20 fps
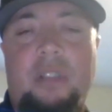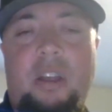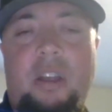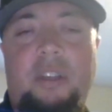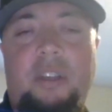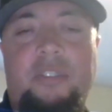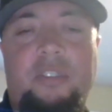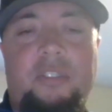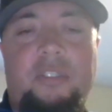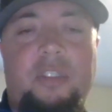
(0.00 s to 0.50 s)
a
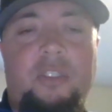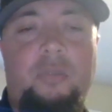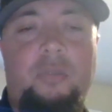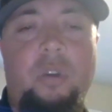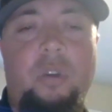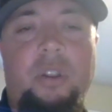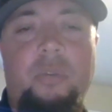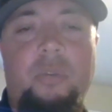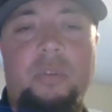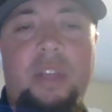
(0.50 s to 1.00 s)
lot of success
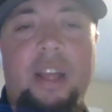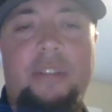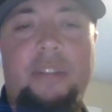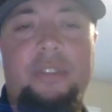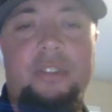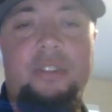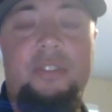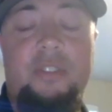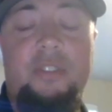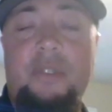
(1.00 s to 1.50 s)
working with
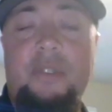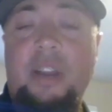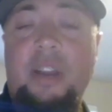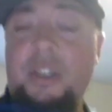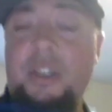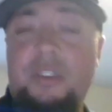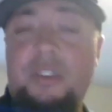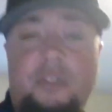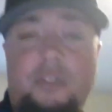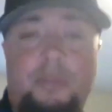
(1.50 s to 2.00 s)
athletes at different
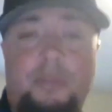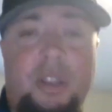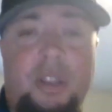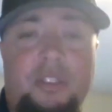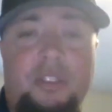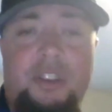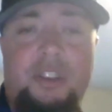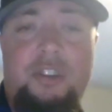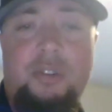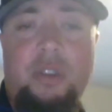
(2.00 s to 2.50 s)
ages is
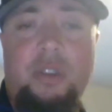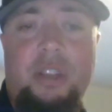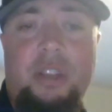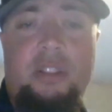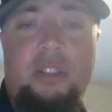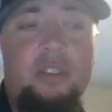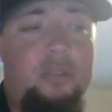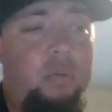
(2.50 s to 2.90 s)
because I treat